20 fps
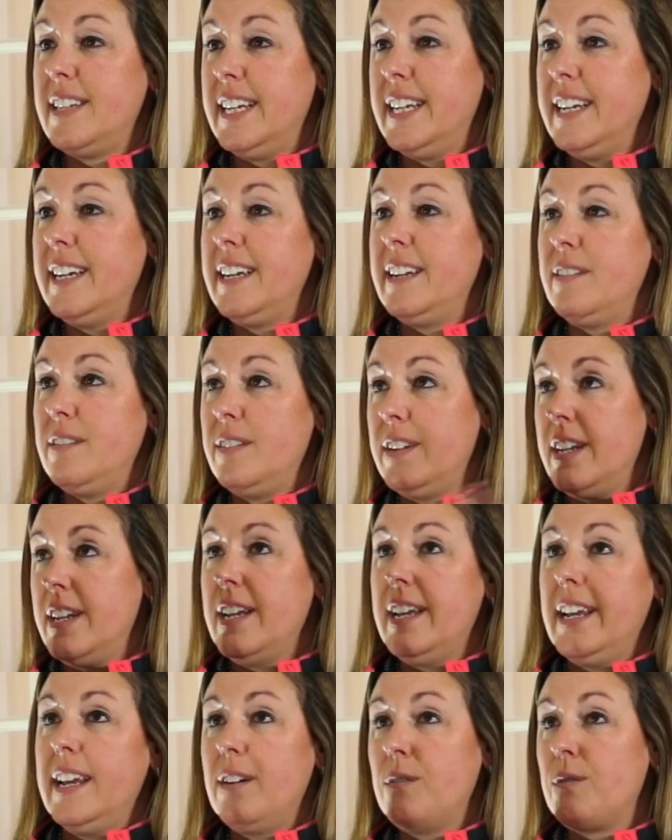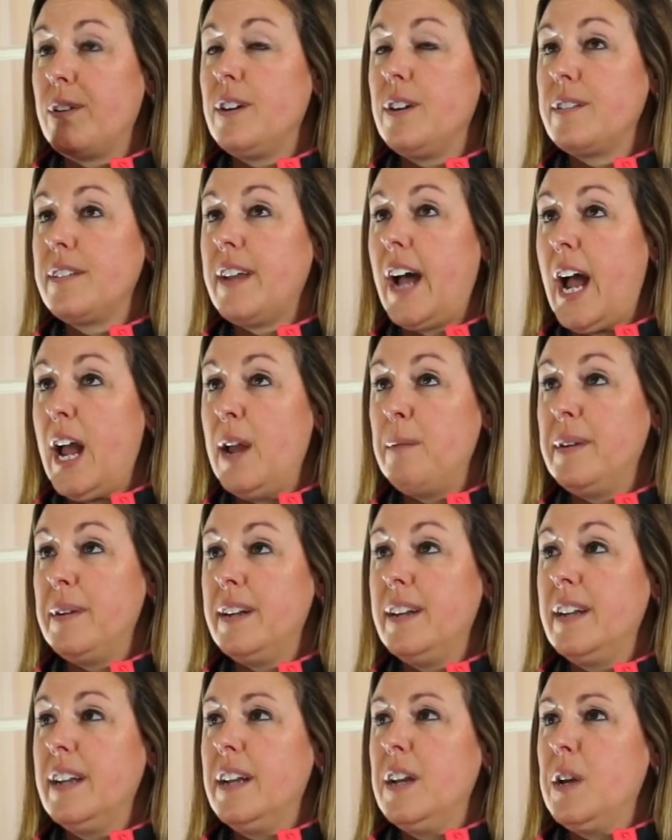it in real time
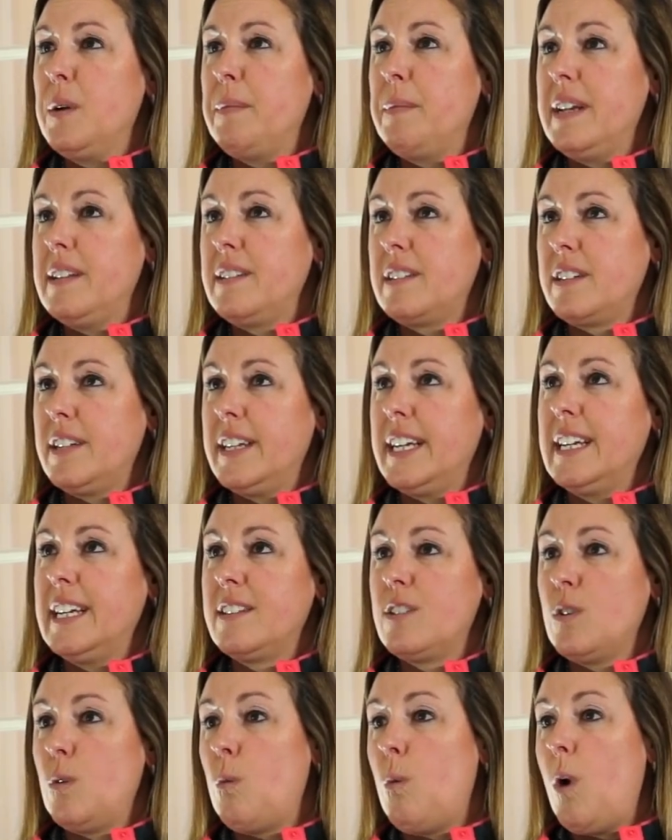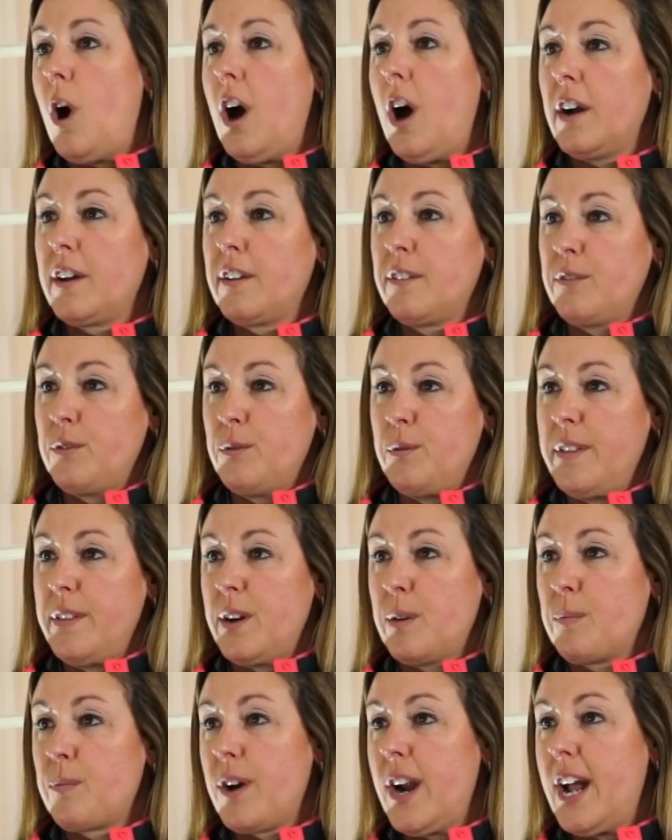and basically get to walk through
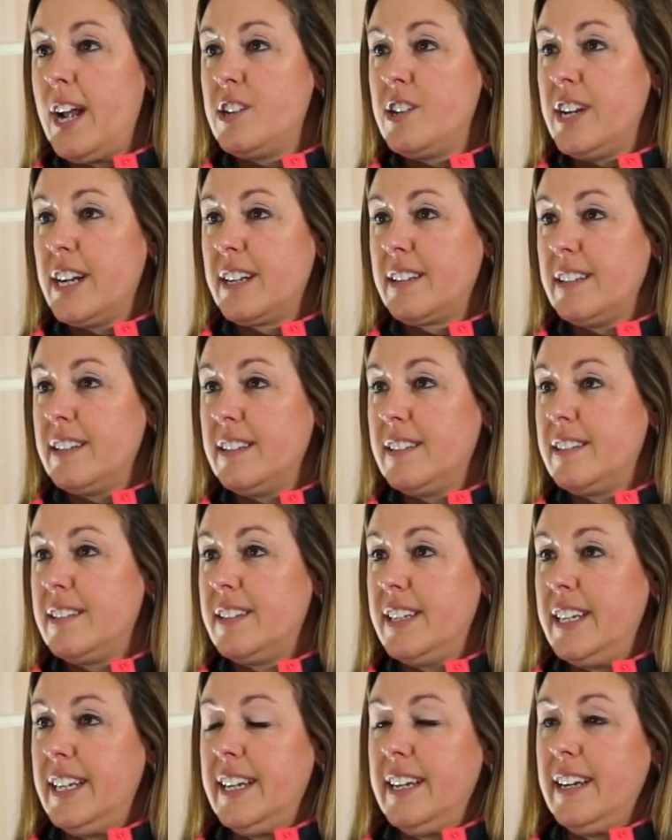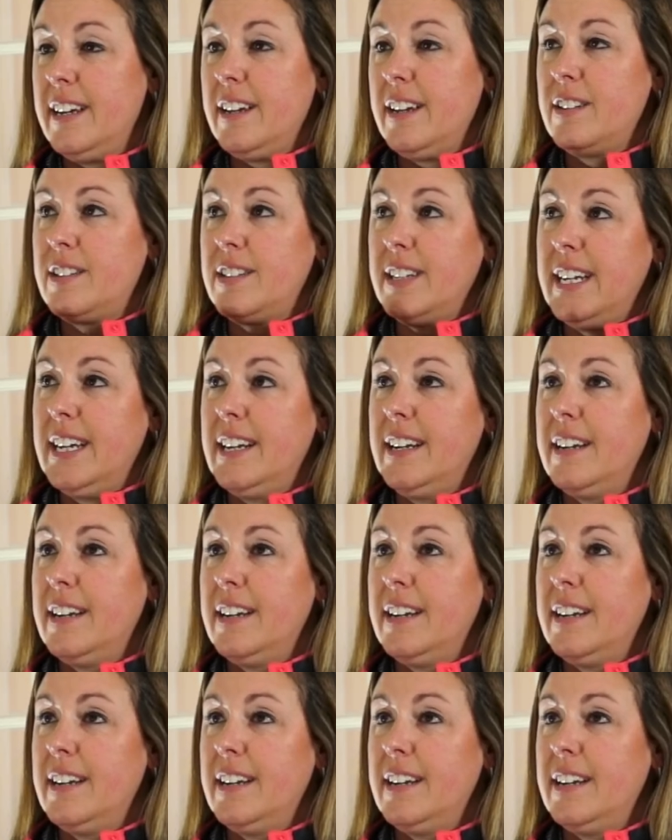their project and see it in